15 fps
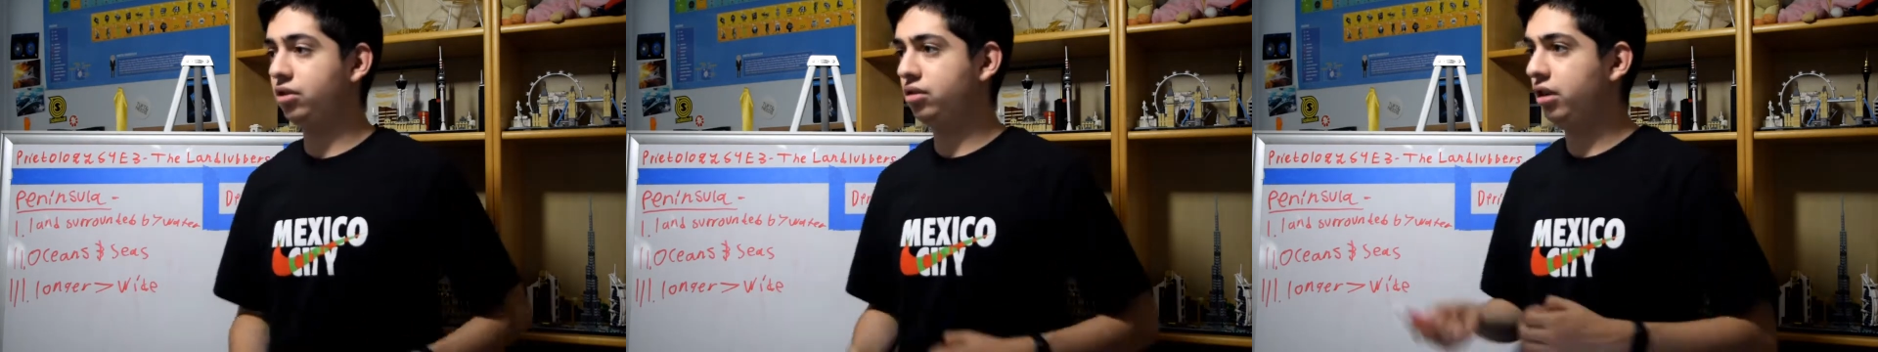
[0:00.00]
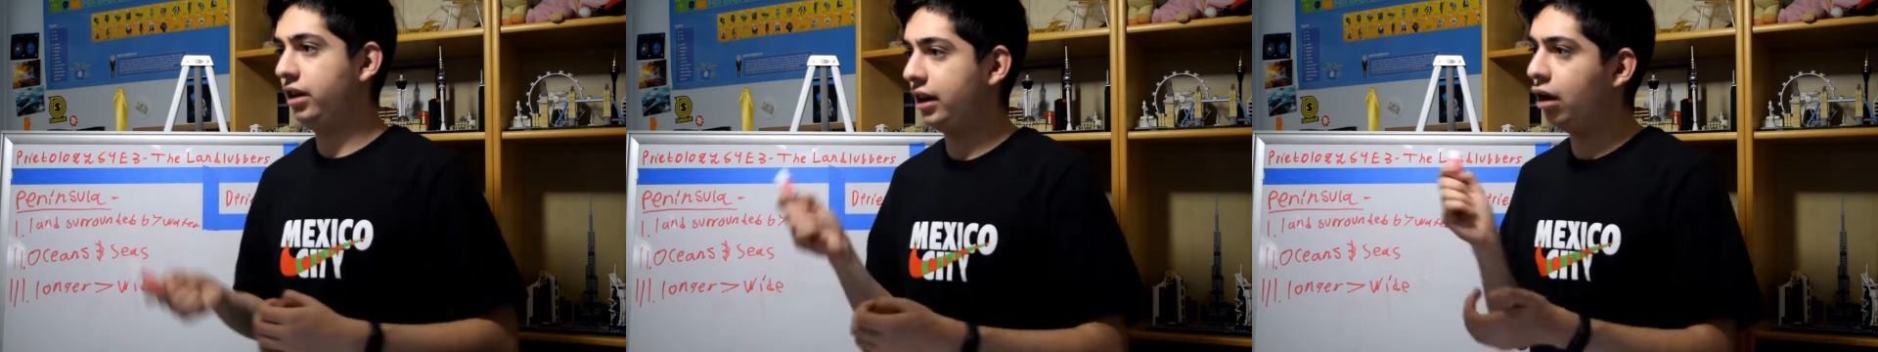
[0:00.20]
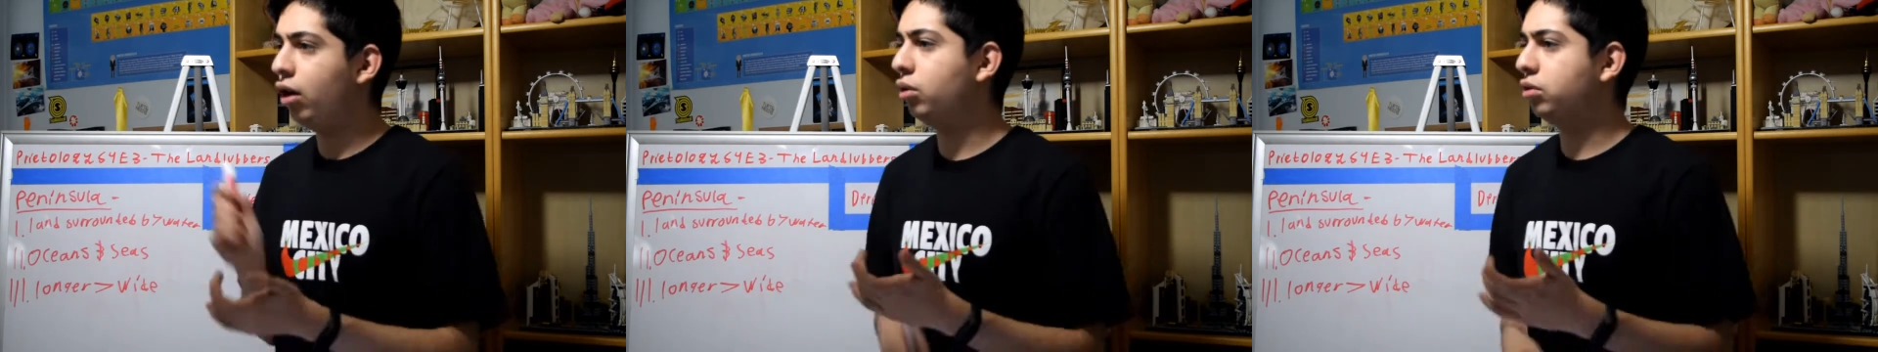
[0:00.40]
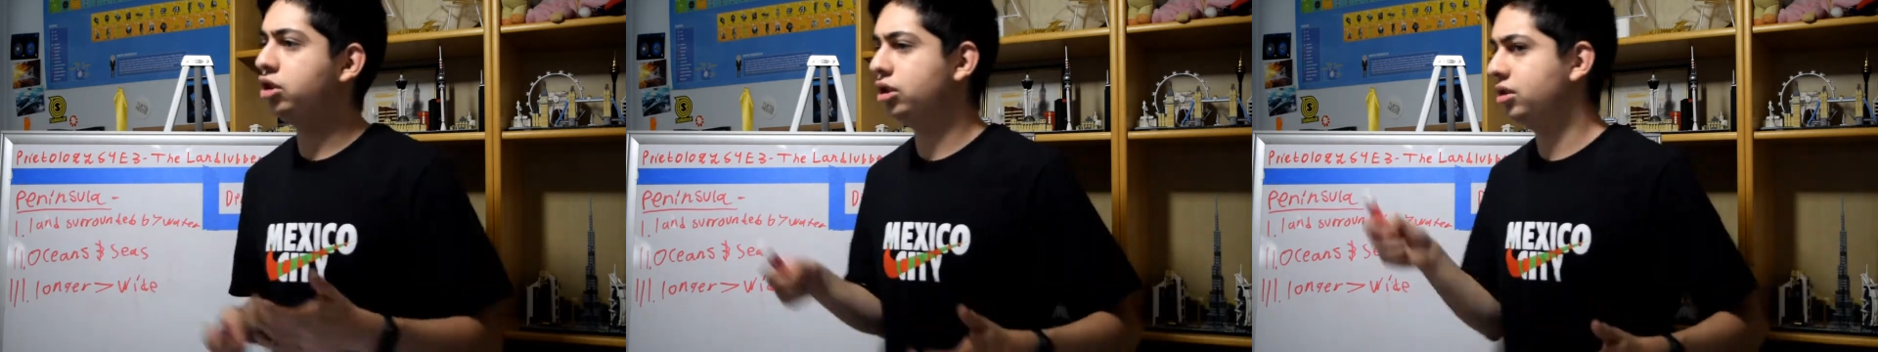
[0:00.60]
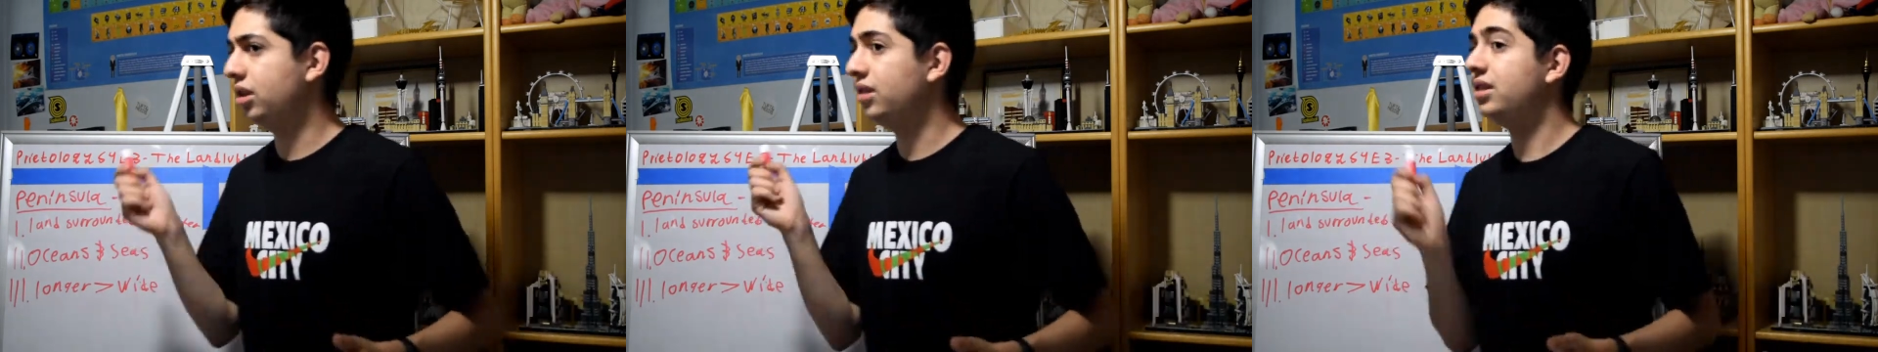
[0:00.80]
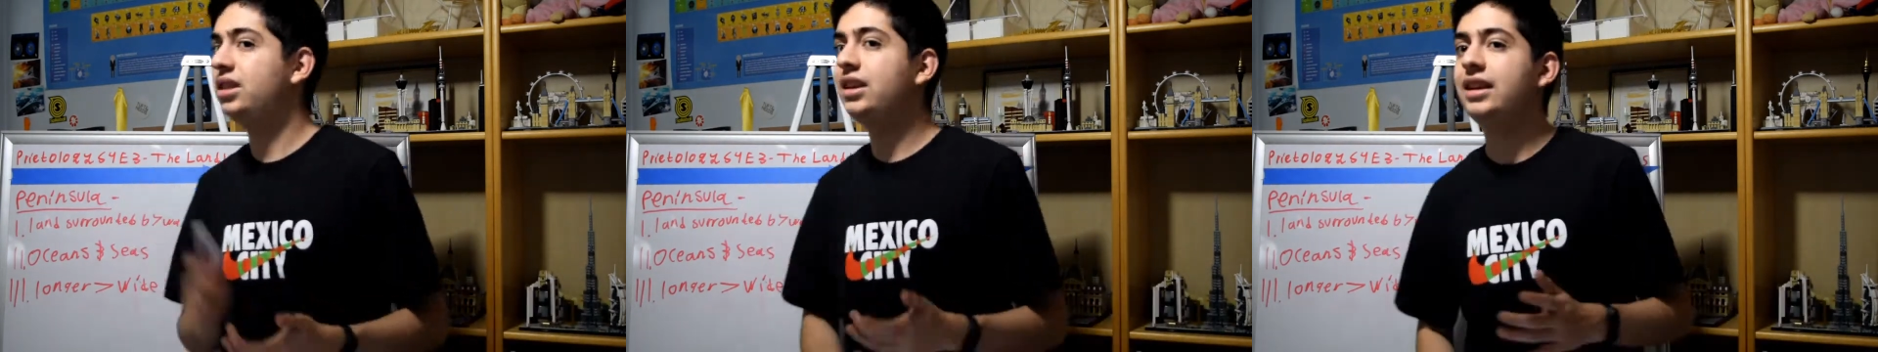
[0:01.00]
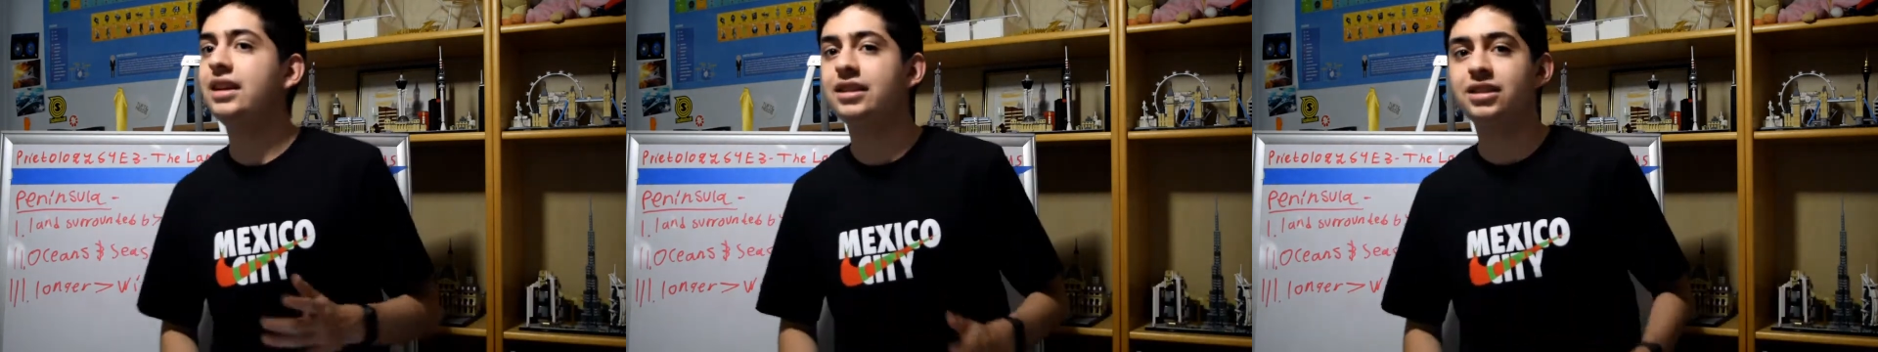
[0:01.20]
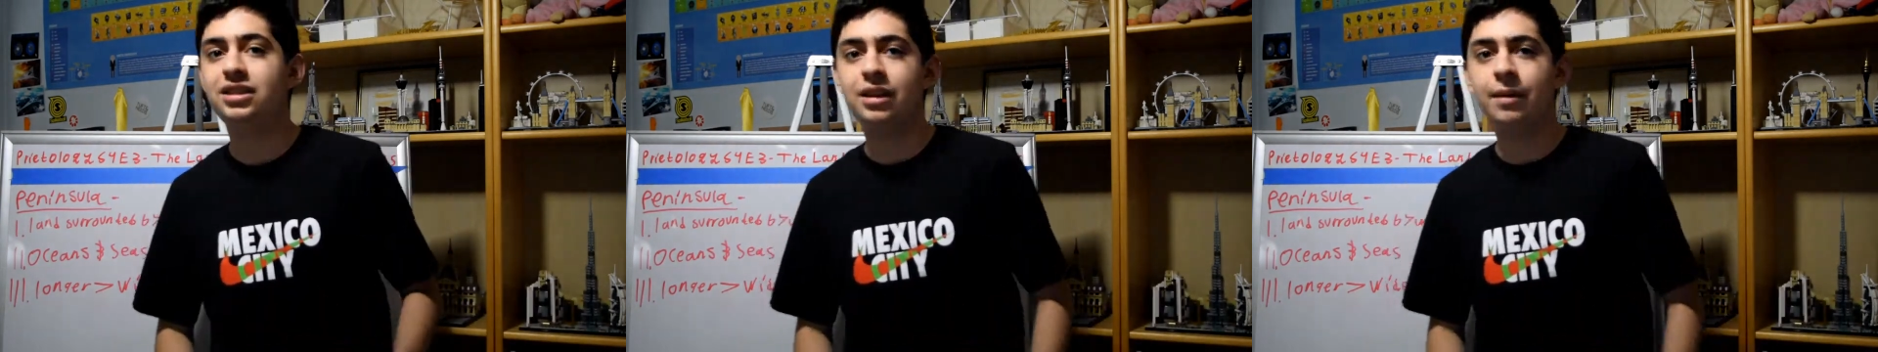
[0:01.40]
so like oceans and seas.